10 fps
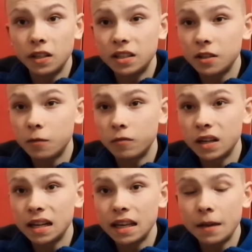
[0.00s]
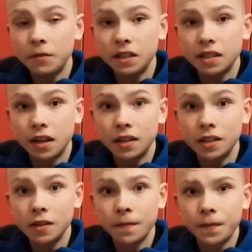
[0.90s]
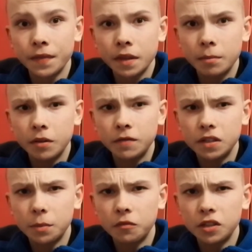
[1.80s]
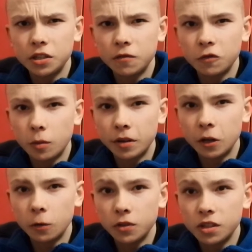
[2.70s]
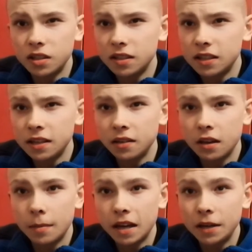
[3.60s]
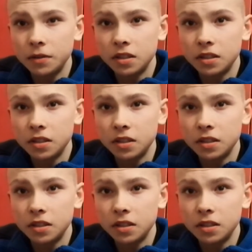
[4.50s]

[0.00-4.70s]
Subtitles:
He took a really heavy touch, but for some reason Robin Olsen didn't come out